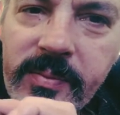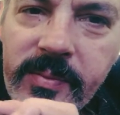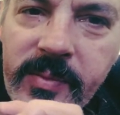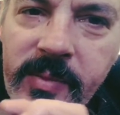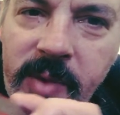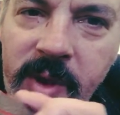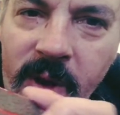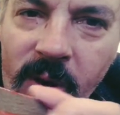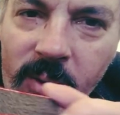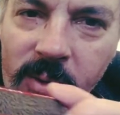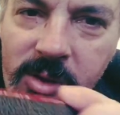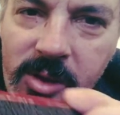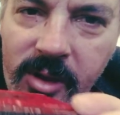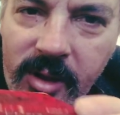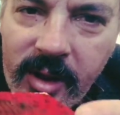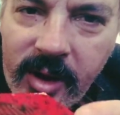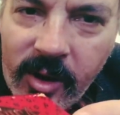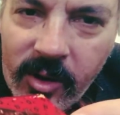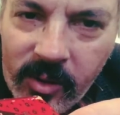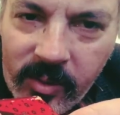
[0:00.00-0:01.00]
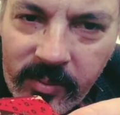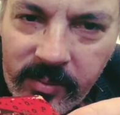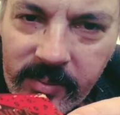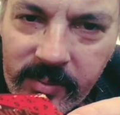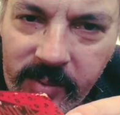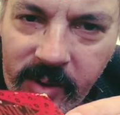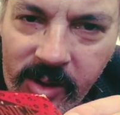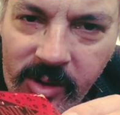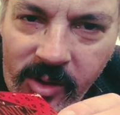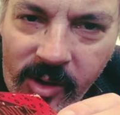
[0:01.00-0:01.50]
You know, it's a little,
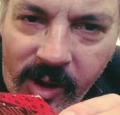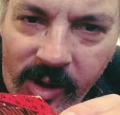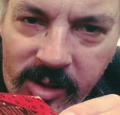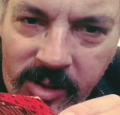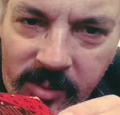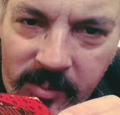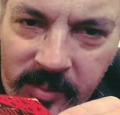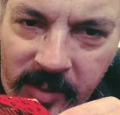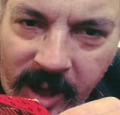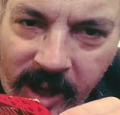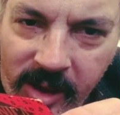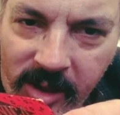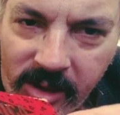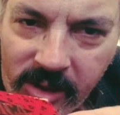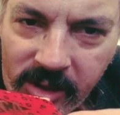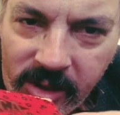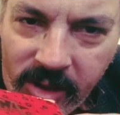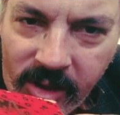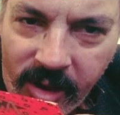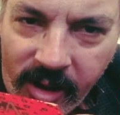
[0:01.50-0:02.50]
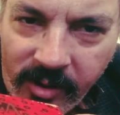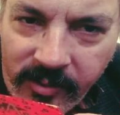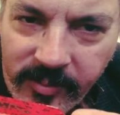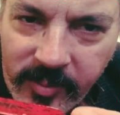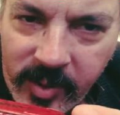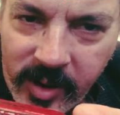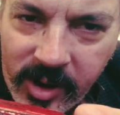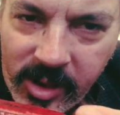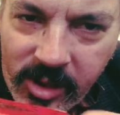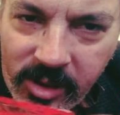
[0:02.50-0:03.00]
it's got some nicks and stuff,
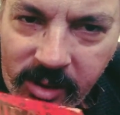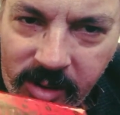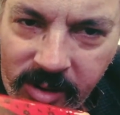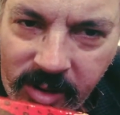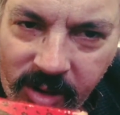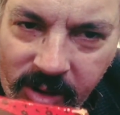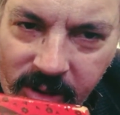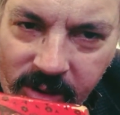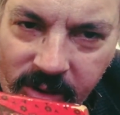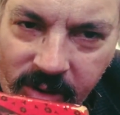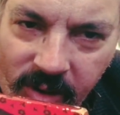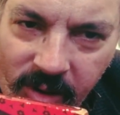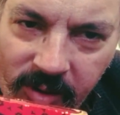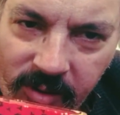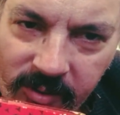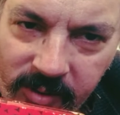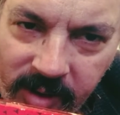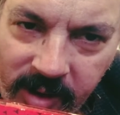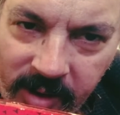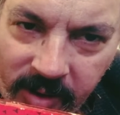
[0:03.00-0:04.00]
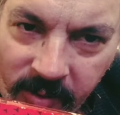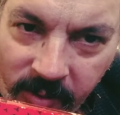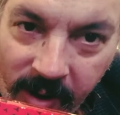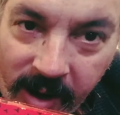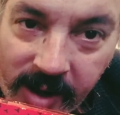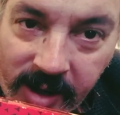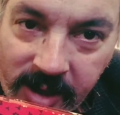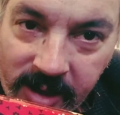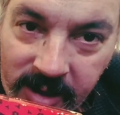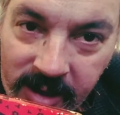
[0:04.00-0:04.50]
but this is in
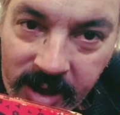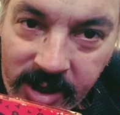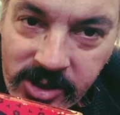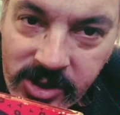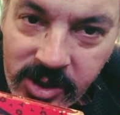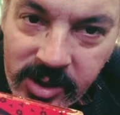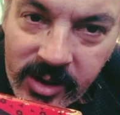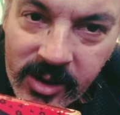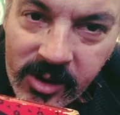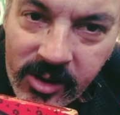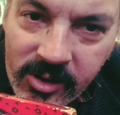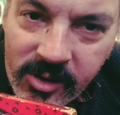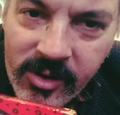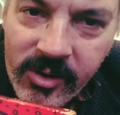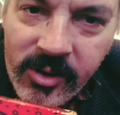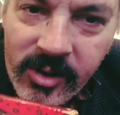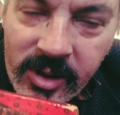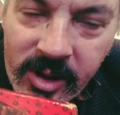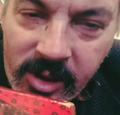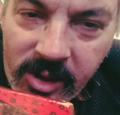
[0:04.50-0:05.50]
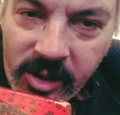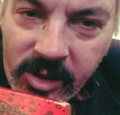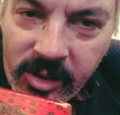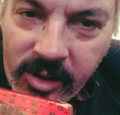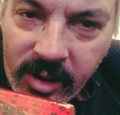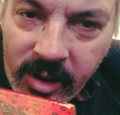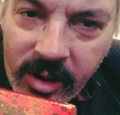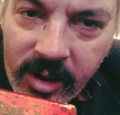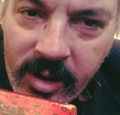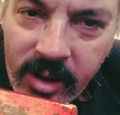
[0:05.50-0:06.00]
great condition, considering this is
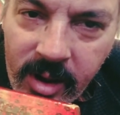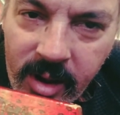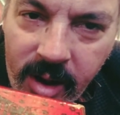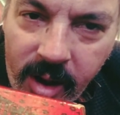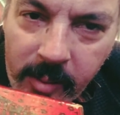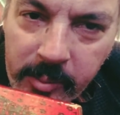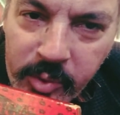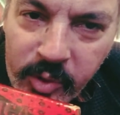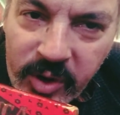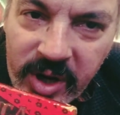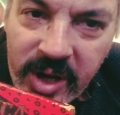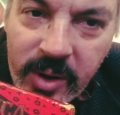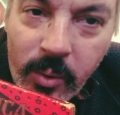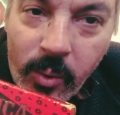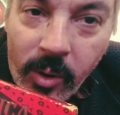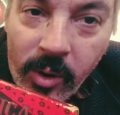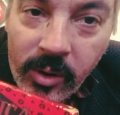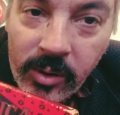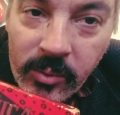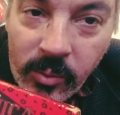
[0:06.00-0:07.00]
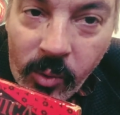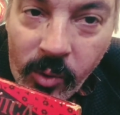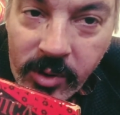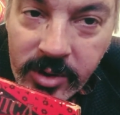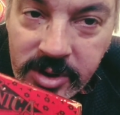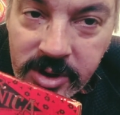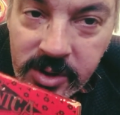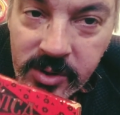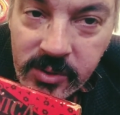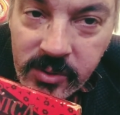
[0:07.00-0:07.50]
a pre-World War
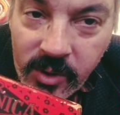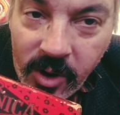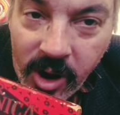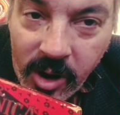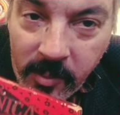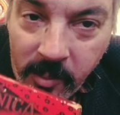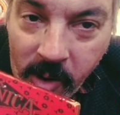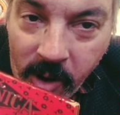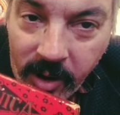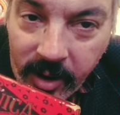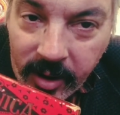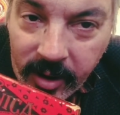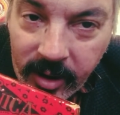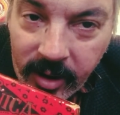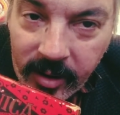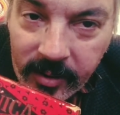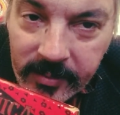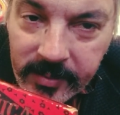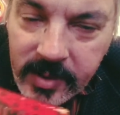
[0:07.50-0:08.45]
II harmonica.